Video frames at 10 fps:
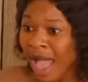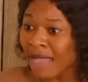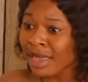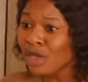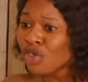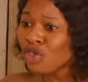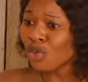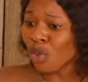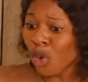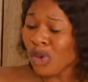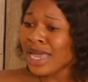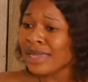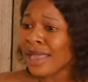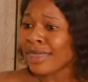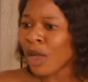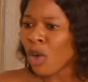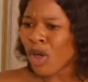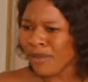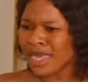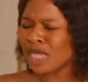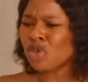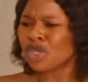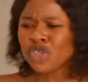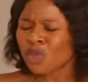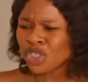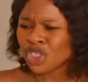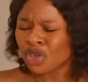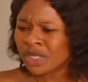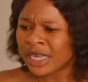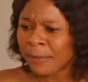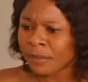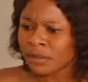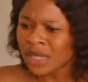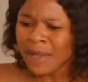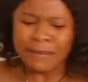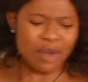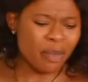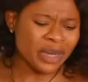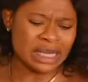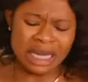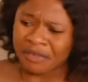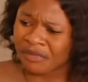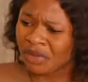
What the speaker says: And then you, holier than thou, coming here to enjoy what you condemn. Maybe please leave.